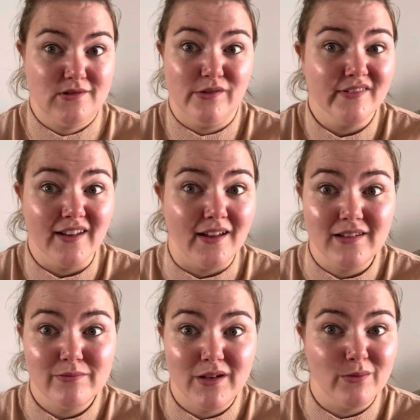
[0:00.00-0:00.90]
don't
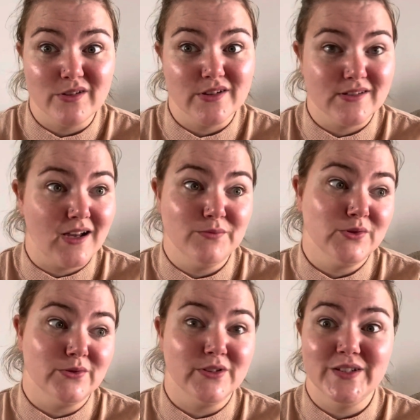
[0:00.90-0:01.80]
like me, which is
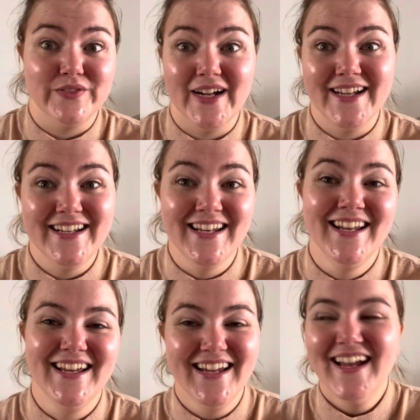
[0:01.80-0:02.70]
absolutely fine.
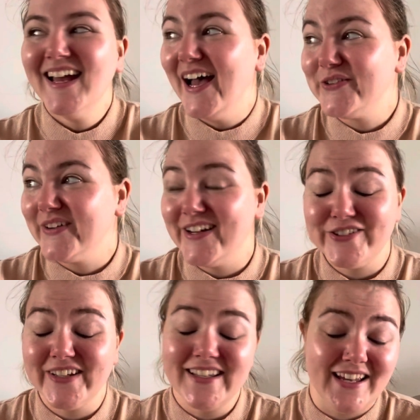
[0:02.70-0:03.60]
I don't
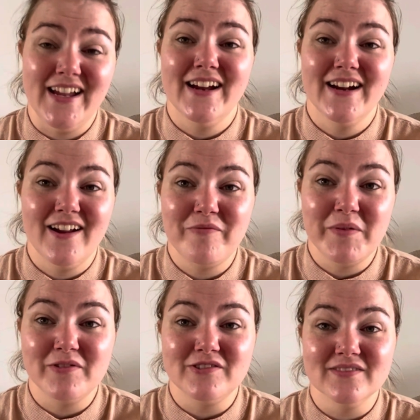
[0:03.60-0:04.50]
actually care if
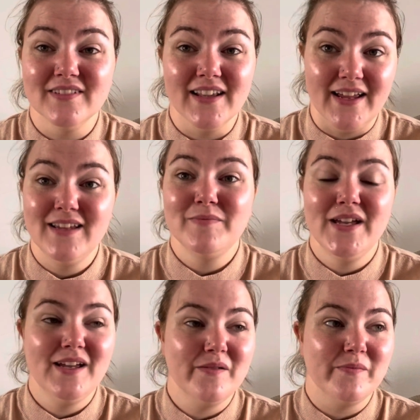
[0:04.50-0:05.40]
people don't like
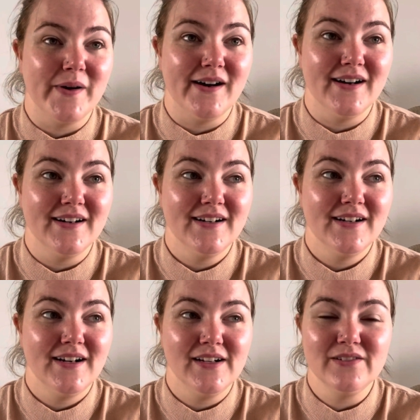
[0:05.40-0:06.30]
me, but
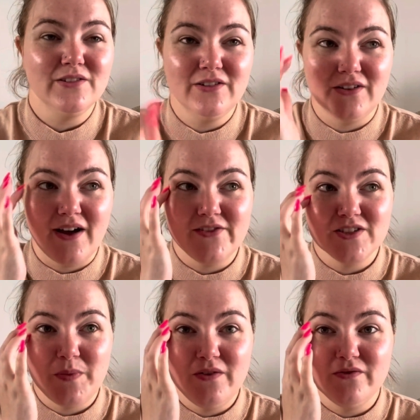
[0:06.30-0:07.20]
I don't know, I've just
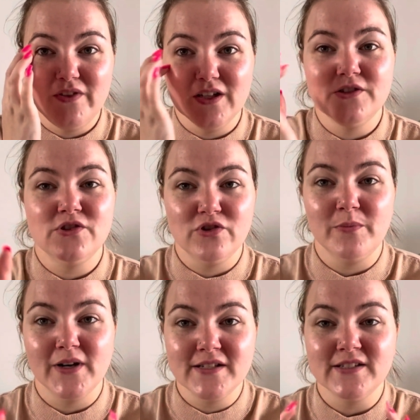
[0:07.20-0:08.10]
been feeling super
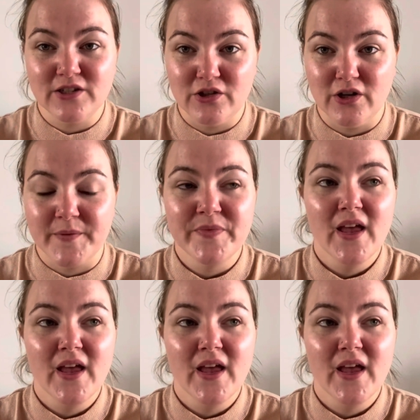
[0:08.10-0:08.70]
insecure.